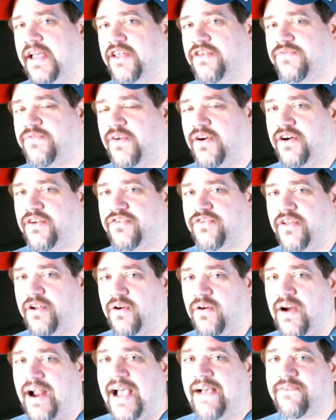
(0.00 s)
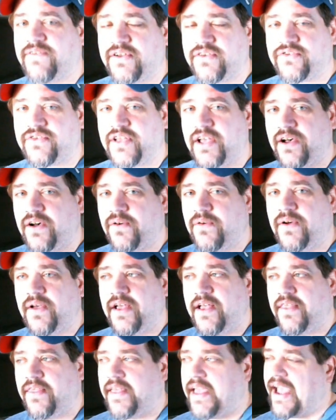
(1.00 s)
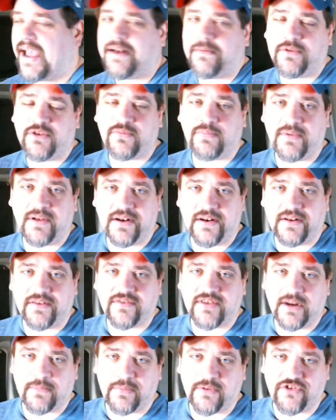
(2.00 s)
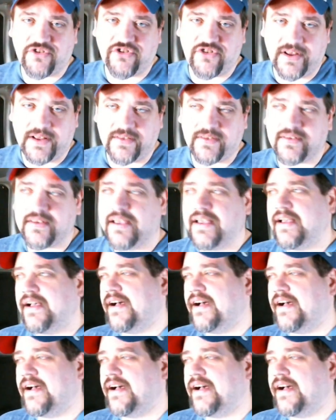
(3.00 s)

as far as their graphics go, they had to be split into separate sheets.